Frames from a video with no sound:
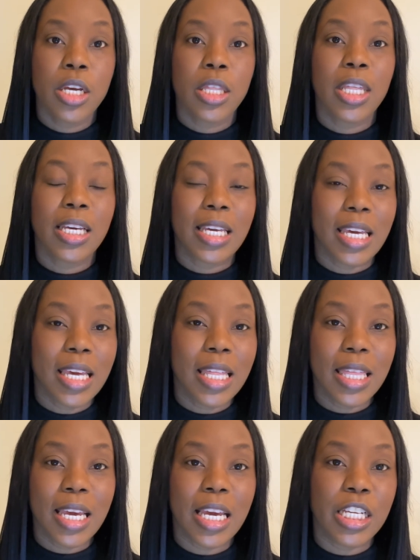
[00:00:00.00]
The key
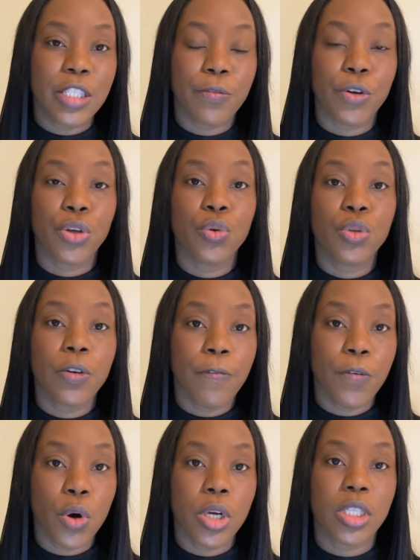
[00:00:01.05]
thing is for you to
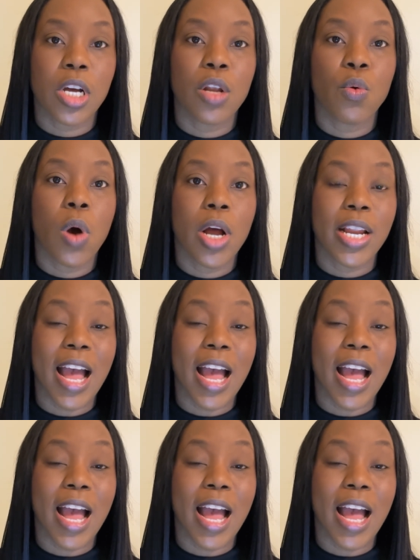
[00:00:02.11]
focus on what